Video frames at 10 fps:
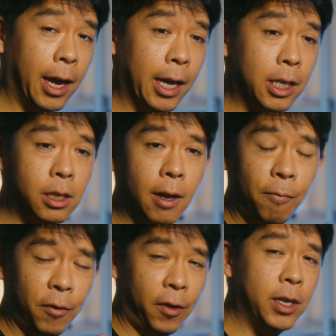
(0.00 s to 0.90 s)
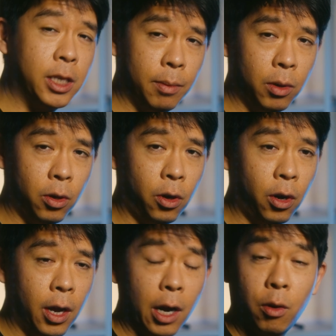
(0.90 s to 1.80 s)
it's very
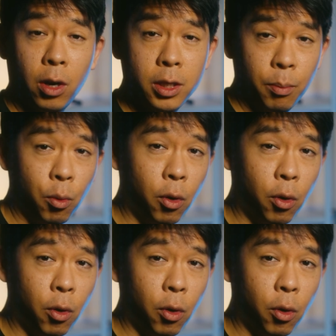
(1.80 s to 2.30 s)
similar across the